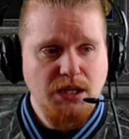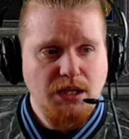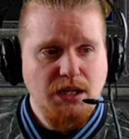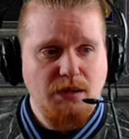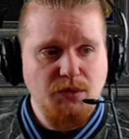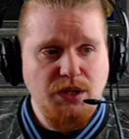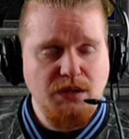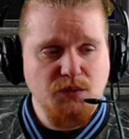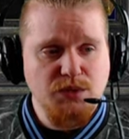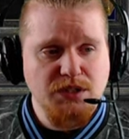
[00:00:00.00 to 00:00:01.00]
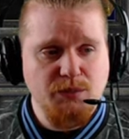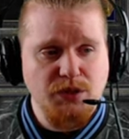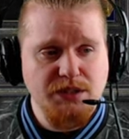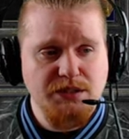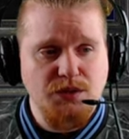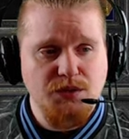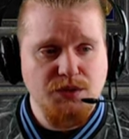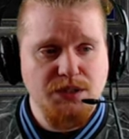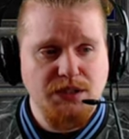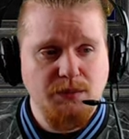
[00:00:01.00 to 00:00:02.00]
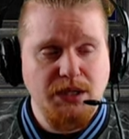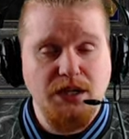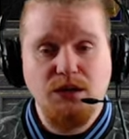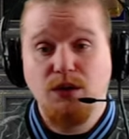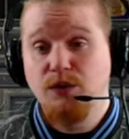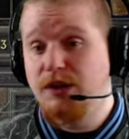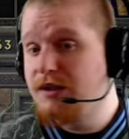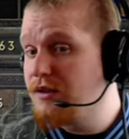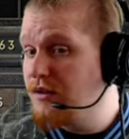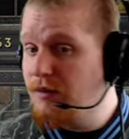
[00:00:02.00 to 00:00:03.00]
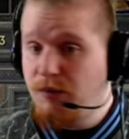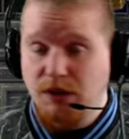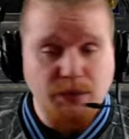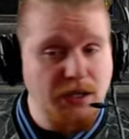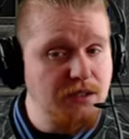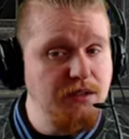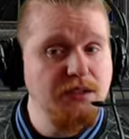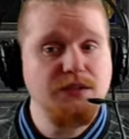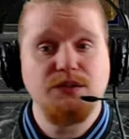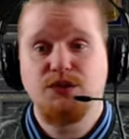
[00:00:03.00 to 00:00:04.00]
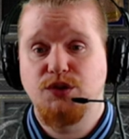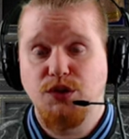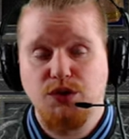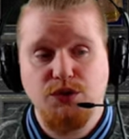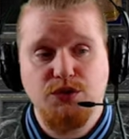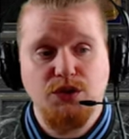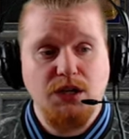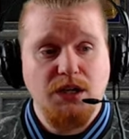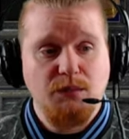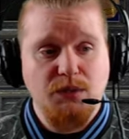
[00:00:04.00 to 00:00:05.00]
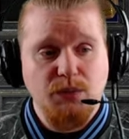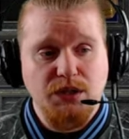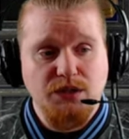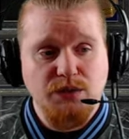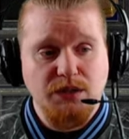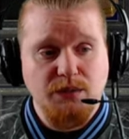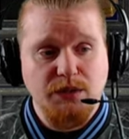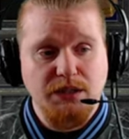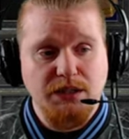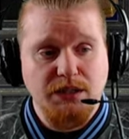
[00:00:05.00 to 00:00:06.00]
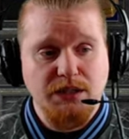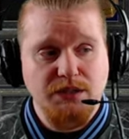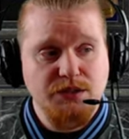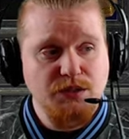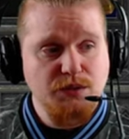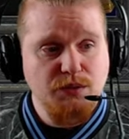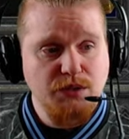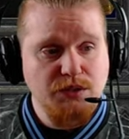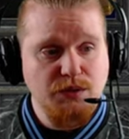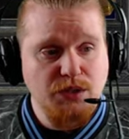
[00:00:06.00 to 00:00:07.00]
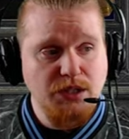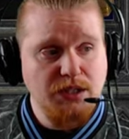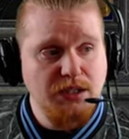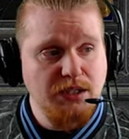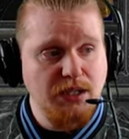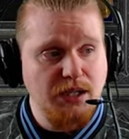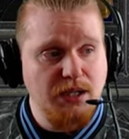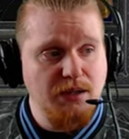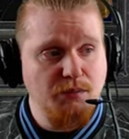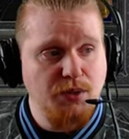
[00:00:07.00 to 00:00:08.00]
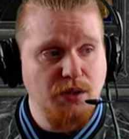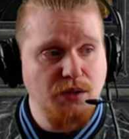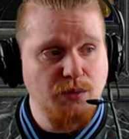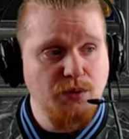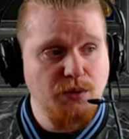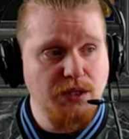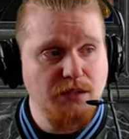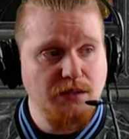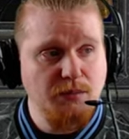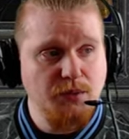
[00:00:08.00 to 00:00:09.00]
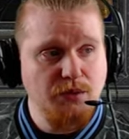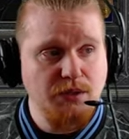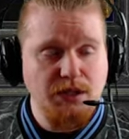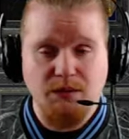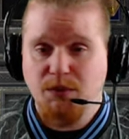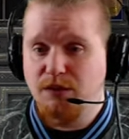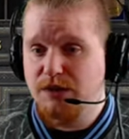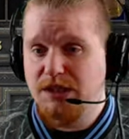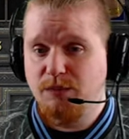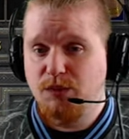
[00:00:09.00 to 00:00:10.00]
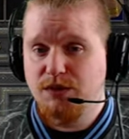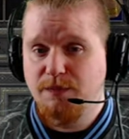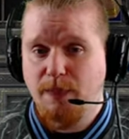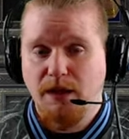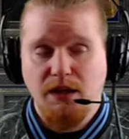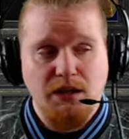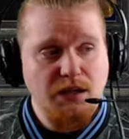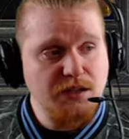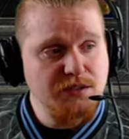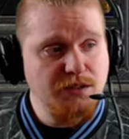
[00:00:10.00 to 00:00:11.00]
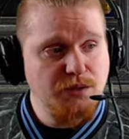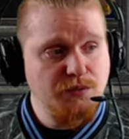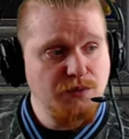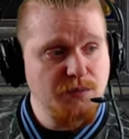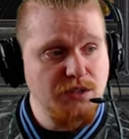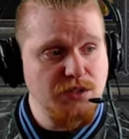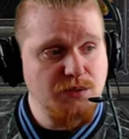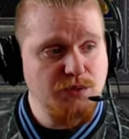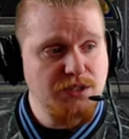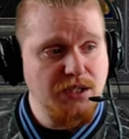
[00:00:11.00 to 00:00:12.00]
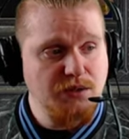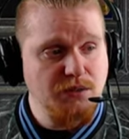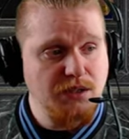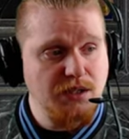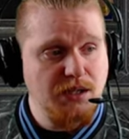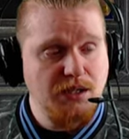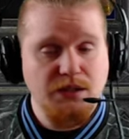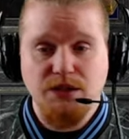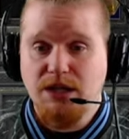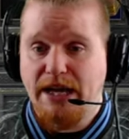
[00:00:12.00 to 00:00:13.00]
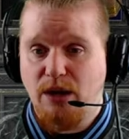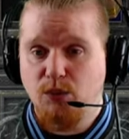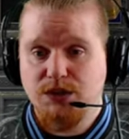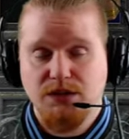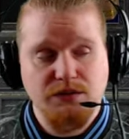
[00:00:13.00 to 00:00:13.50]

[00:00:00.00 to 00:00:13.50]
Um, you can, of course, upgrade this a third time, and I know that it's going to upgrade badly to the Scourge, but we're going to do it anyway. Uh, so to do this, you're going to need a Pul rune, a Lum rune, and a Perfect Emerald, and it's going to go from the General's Tando Laga Naut